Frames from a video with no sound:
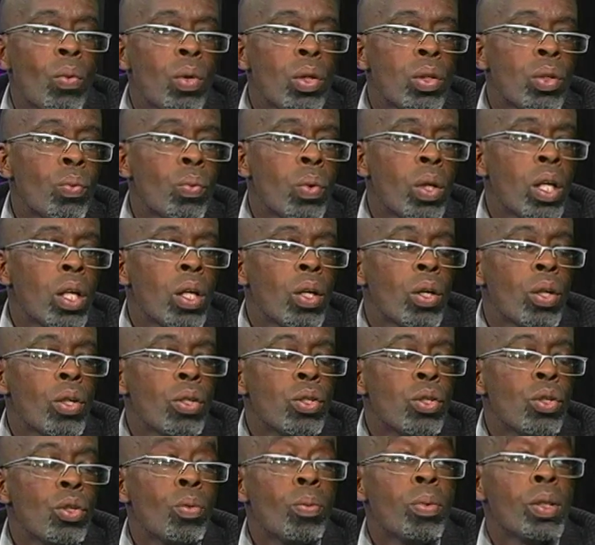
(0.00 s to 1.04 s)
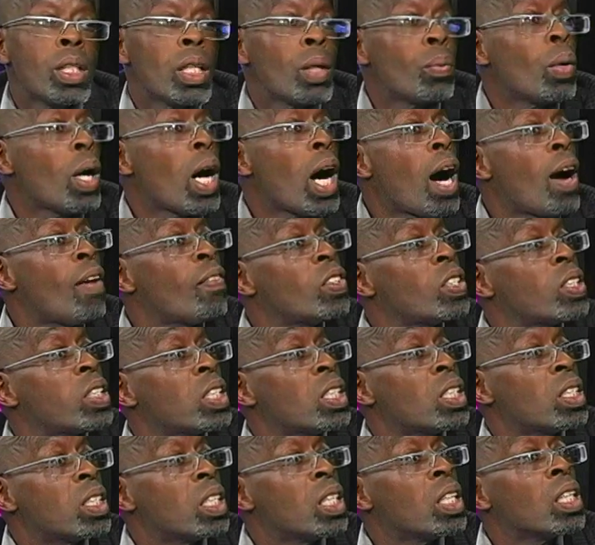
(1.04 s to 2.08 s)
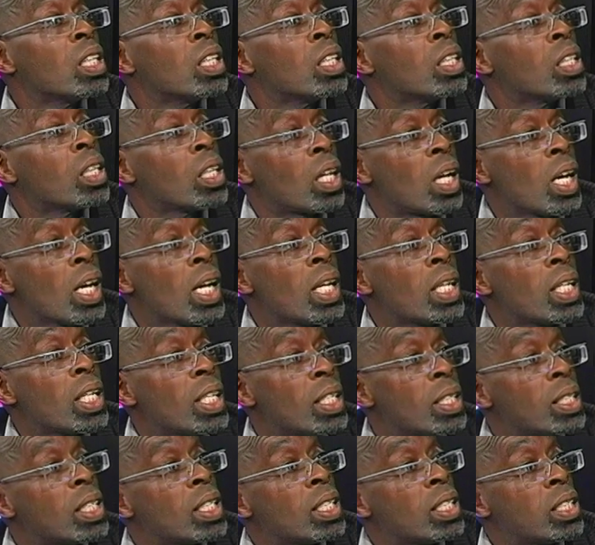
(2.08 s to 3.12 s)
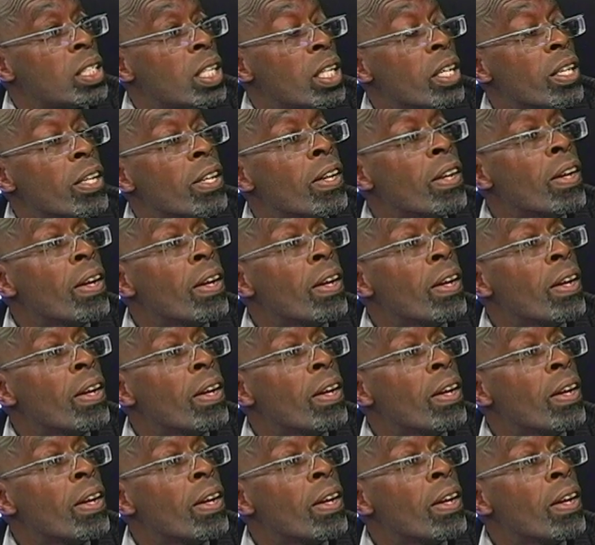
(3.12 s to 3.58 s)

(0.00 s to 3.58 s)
what are they going to do? But they were obviously sitting in the cut, as they say.